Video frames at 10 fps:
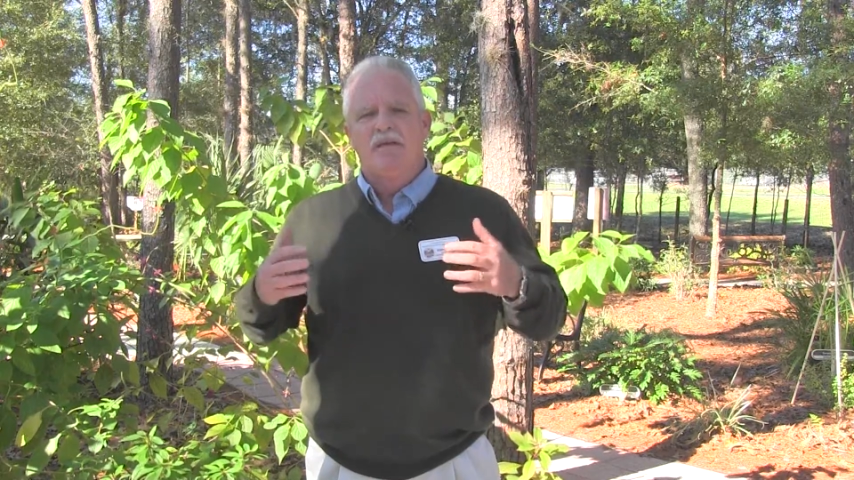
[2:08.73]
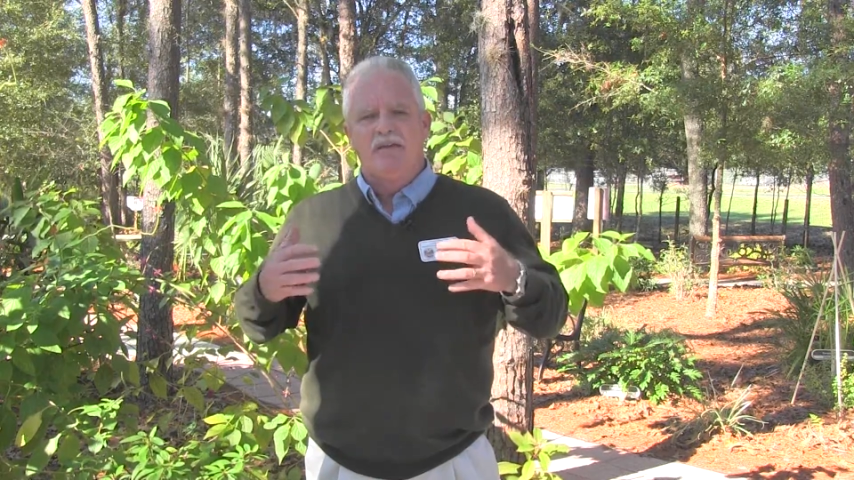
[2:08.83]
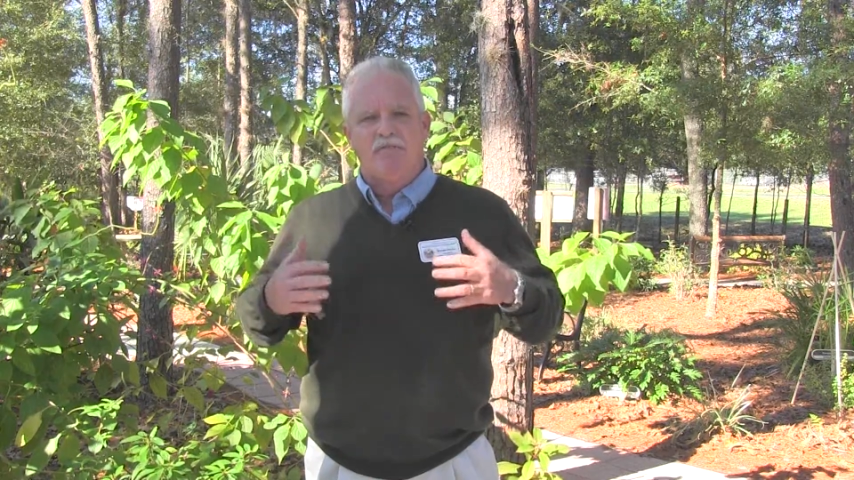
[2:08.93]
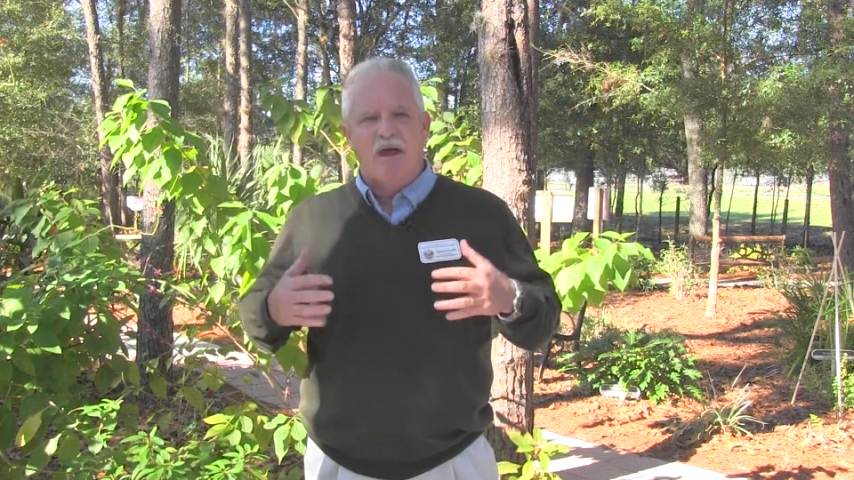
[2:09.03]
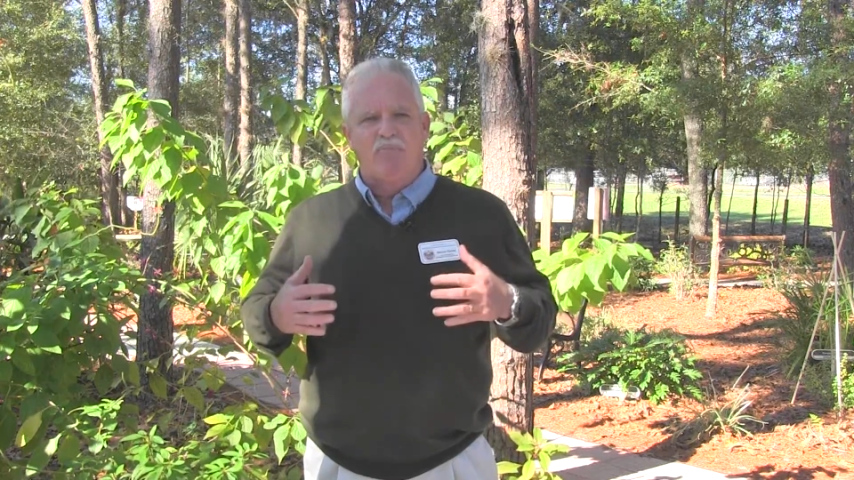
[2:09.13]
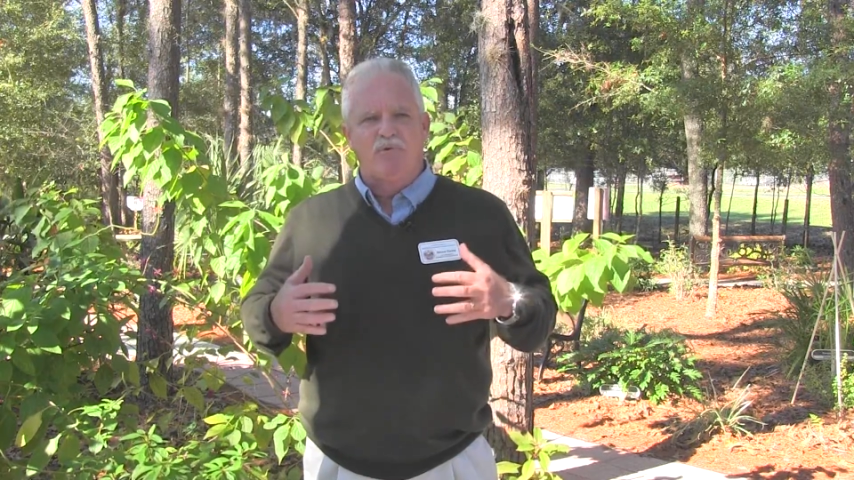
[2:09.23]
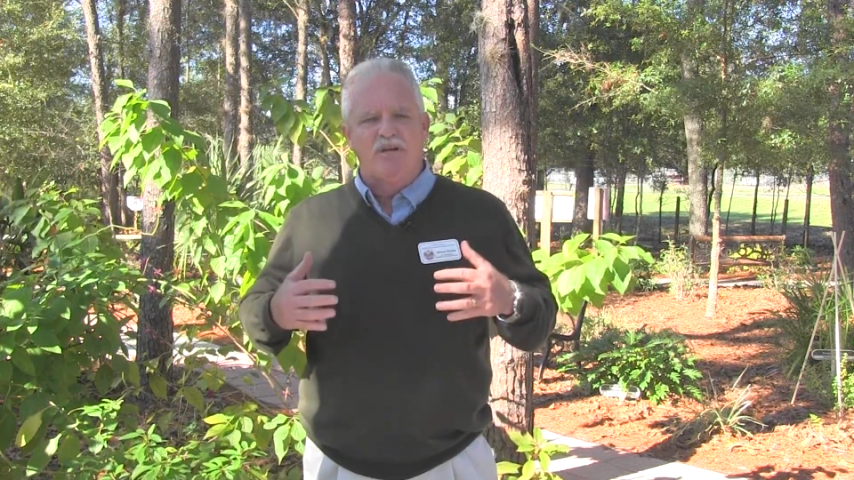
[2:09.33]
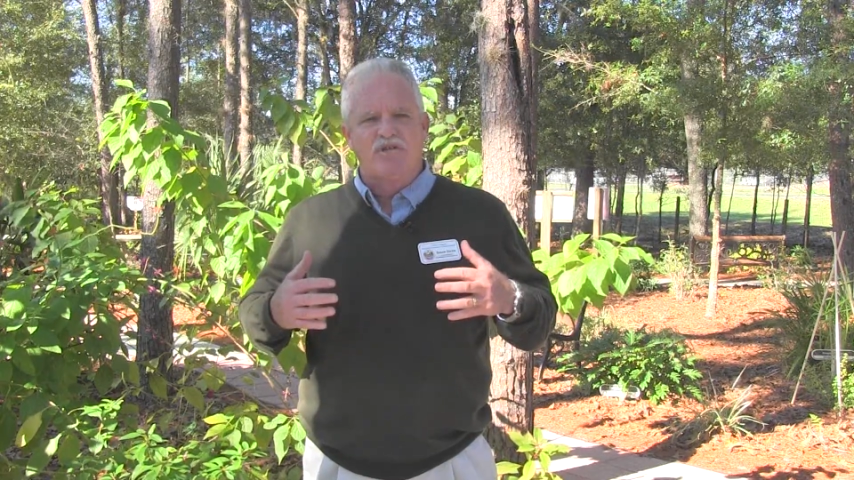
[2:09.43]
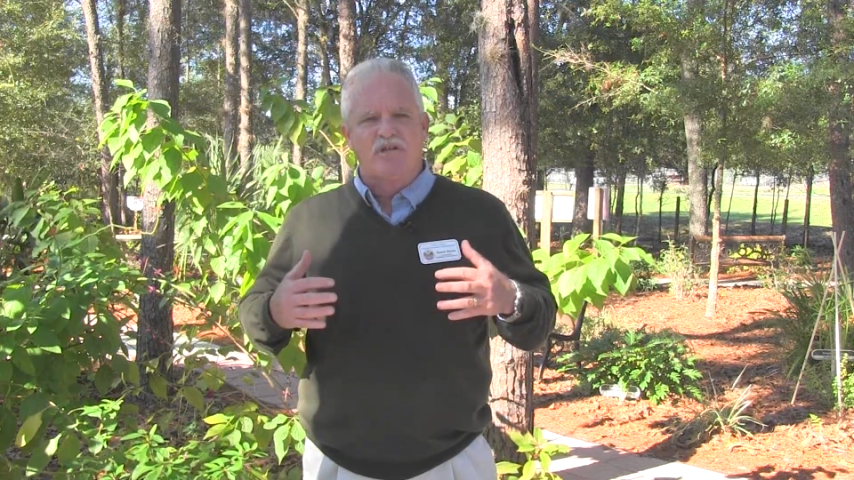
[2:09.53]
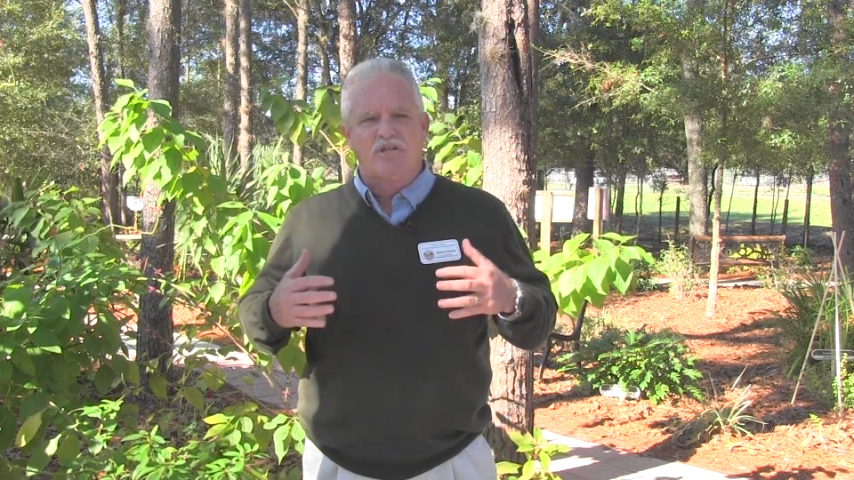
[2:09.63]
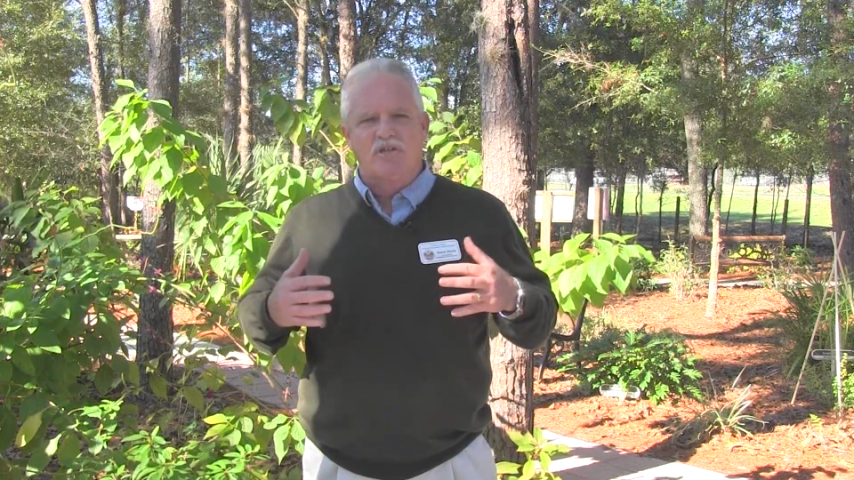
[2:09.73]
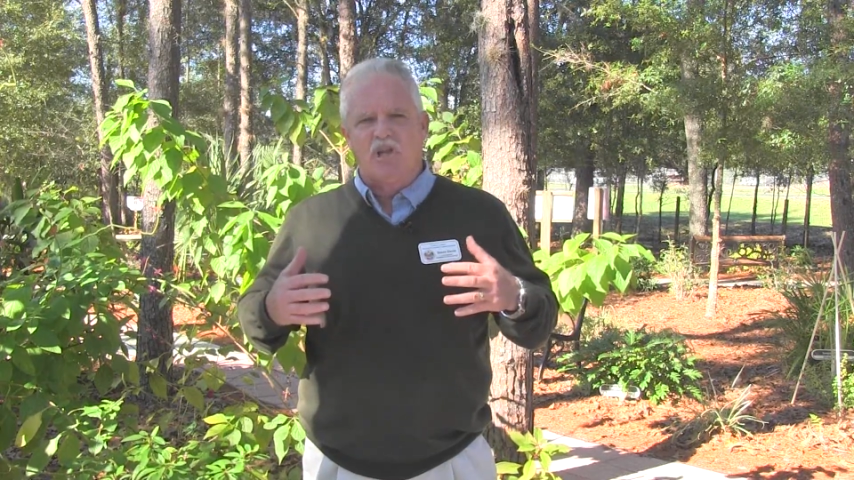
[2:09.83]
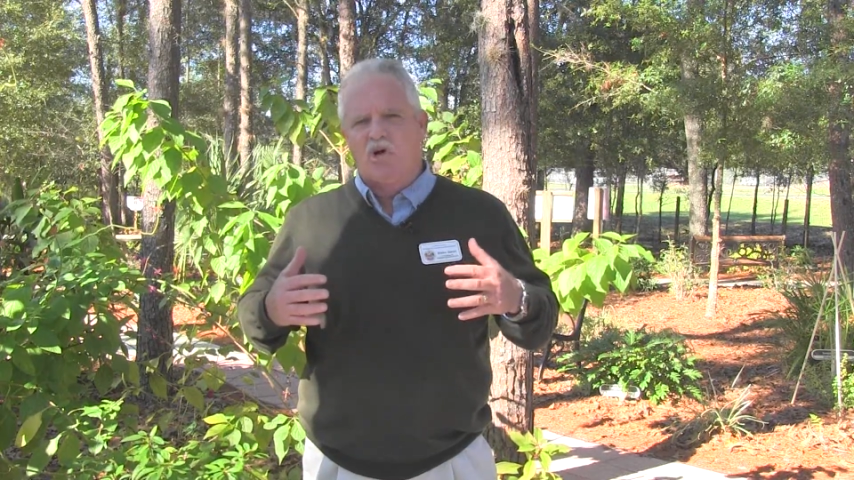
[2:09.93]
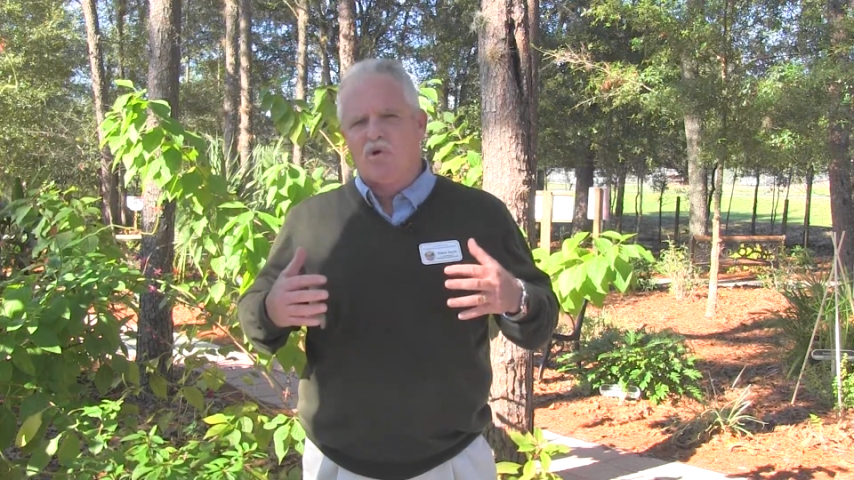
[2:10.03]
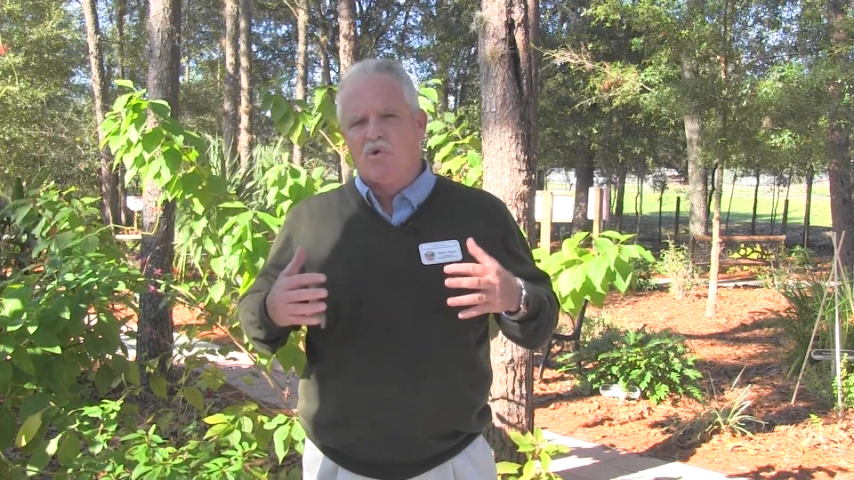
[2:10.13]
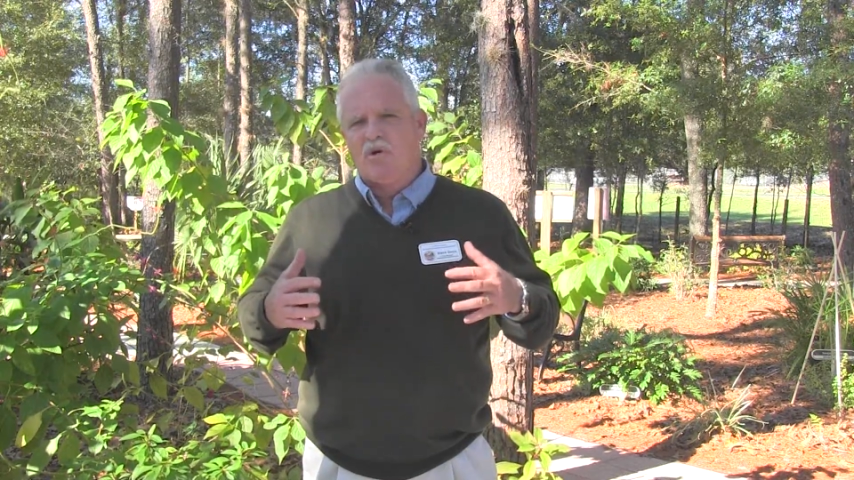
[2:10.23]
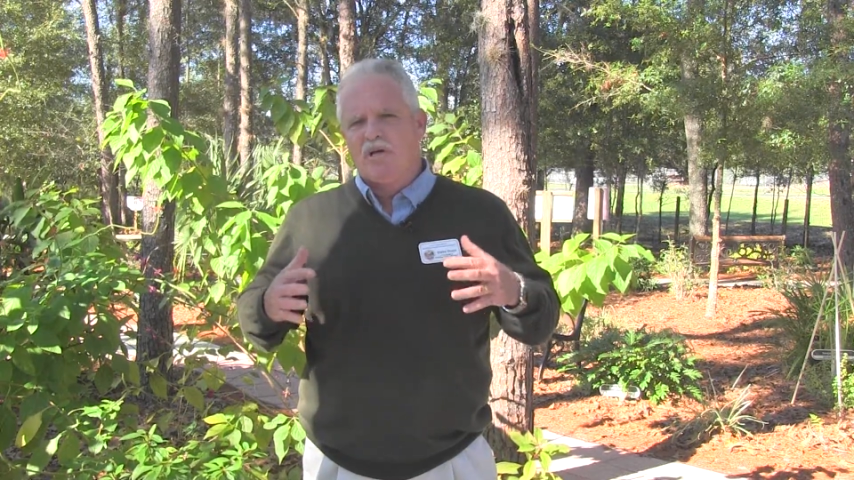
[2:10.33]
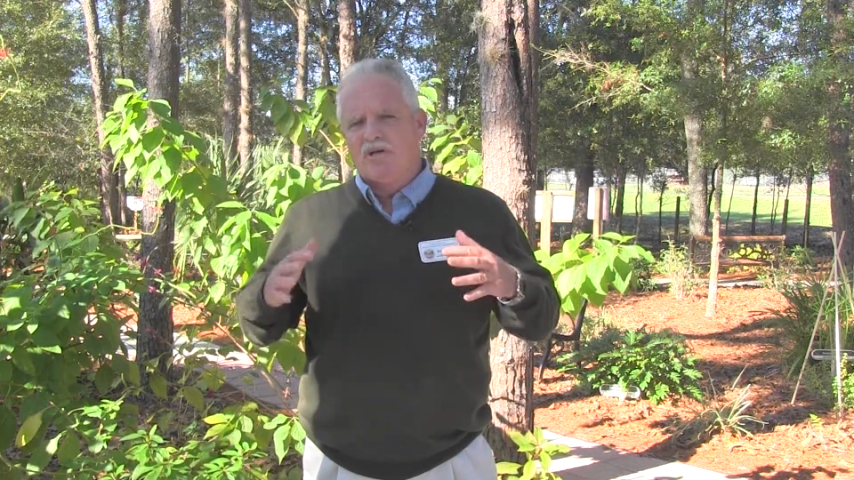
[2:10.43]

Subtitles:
Evaporation is low,